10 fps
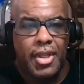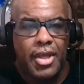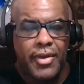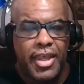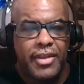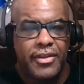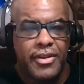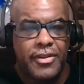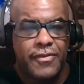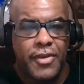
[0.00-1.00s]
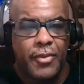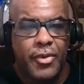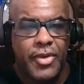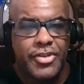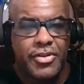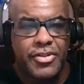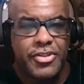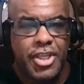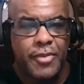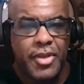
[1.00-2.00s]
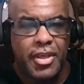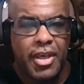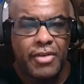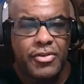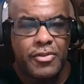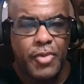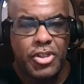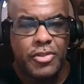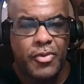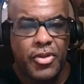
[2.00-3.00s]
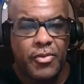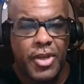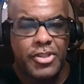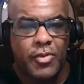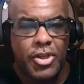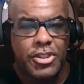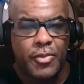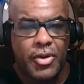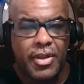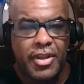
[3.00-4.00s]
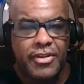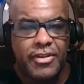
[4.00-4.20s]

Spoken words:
Now, in this film, a research team encounters multiple threats while exploring the